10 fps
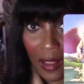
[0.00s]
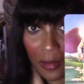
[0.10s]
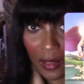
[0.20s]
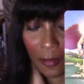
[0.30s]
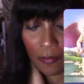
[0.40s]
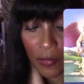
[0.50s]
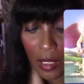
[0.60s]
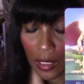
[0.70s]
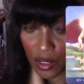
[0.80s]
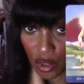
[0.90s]
out here.
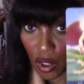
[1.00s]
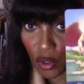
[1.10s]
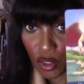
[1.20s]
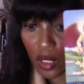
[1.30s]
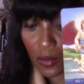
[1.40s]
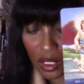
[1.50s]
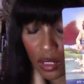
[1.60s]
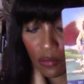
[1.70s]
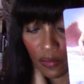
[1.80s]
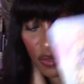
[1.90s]
It's not you, it's
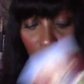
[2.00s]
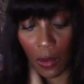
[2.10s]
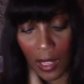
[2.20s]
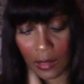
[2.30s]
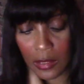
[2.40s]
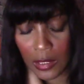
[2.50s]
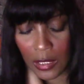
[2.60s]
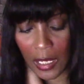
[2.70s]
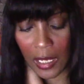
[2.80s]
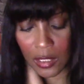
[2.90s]
the reviewer.
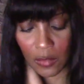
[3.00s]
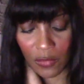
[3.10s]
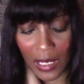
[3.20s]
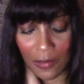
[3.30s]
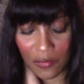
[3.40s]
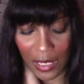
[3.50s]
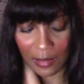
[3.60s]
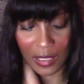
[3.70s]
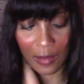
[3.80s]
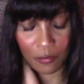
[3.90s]
And around
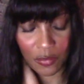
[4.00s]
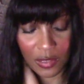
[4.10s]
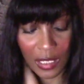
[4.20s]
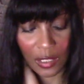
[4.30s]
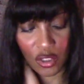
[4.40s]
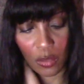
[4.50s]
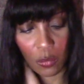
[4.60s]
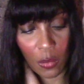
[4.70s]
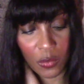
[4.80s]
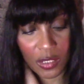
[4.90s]
that temperance energy,
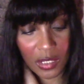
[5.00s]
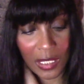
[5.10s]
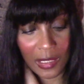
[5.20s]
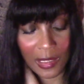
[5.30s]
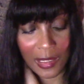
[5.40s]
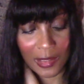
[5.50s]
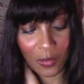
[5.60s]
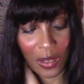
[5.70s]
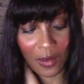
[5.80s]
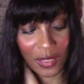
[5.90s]
what we're seeing is,
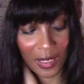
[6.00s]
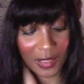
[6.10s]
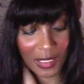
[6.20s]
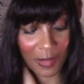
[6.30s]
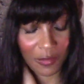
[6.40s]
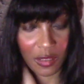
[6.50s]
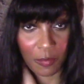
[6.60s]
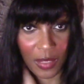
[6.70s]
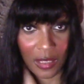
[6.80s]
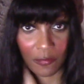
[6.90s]
well, there seems to
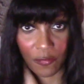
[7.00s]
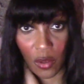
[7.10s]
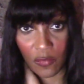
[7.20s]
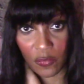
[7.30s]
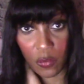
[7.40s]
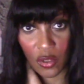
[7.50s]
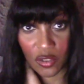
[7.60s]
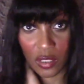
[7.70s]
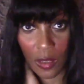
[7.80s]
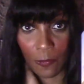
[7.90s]
be the five of
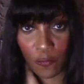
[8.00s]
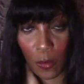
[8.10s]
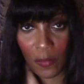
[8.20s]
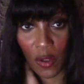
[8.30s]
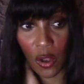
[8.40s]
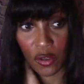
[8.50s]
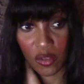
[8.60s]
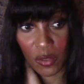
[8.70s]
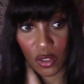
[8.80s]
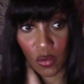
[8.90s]
wands, some form of
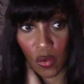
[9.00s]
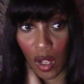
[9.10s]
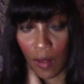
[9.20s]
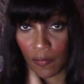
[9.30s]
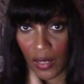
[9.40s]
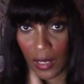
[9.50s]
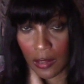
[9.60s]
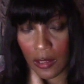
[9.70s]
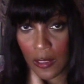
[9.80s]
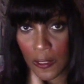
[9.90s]
argument or
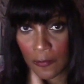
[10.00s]
conflict.